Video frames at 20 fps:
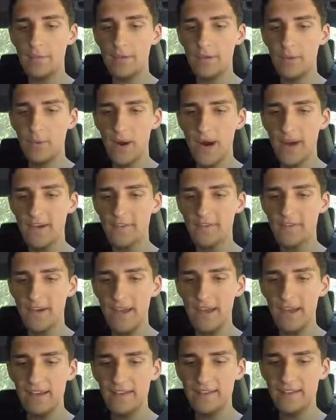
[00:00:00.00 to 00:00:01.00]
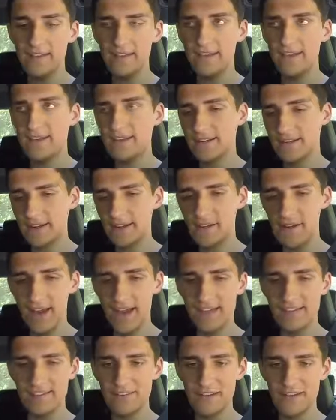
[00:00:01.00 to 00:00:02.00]
beware of fakes.
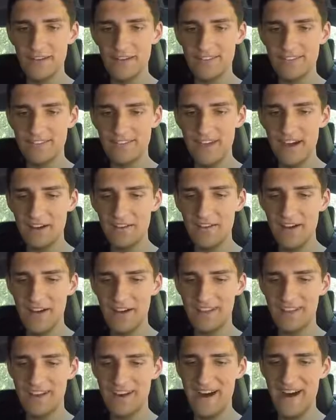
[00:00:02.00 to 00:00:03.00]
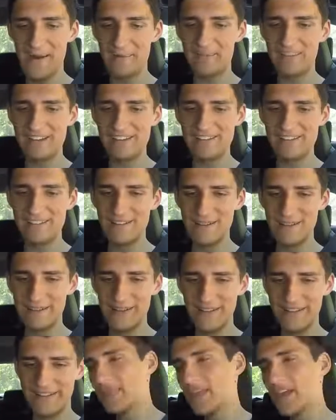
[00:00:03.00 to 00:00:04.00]
Okay, so he's down talking the competition a little
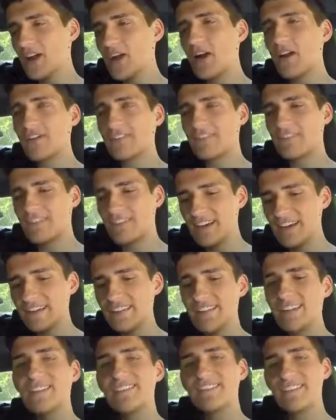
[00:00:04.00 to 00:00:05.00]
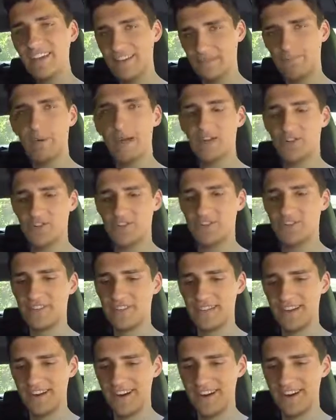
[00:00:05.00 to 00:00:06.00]
bit. There are 66 pictures
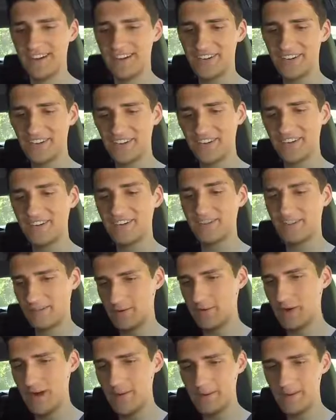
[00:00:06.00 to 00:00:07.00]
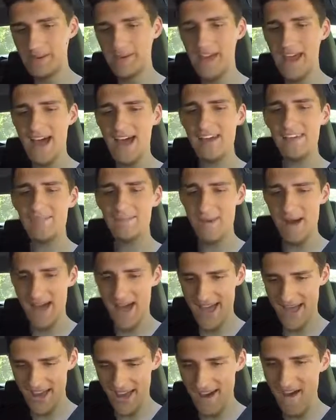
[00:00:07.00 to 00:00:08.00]
in here. See what I mean, guys,
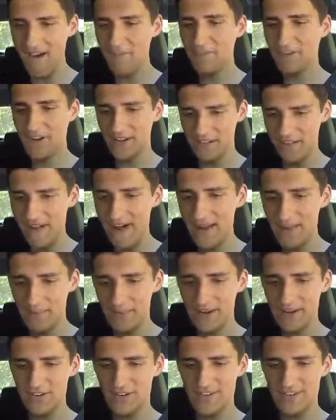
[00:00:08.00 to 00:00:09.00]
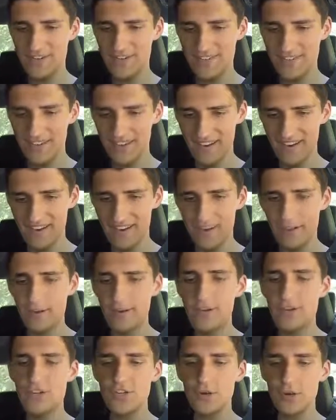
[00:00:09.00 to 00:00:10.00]
by offering a lot of pictures? And
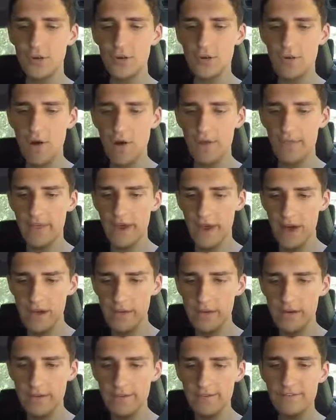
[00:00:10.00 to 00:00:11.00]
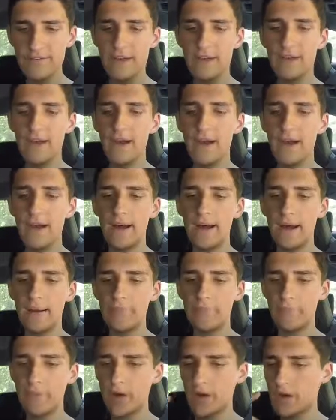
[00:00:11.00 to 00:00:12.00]
so he's showing you all the colors,
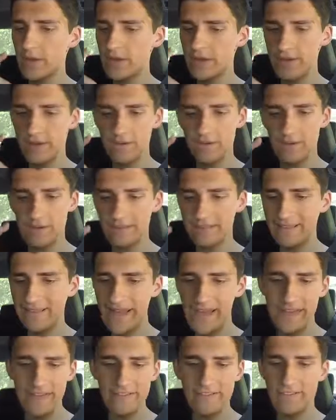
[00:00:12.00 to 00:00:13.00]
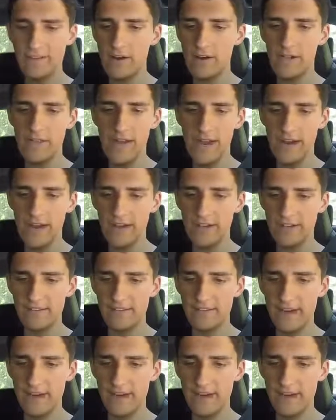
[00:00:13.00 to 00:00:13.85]
all the different lengths, all that kind of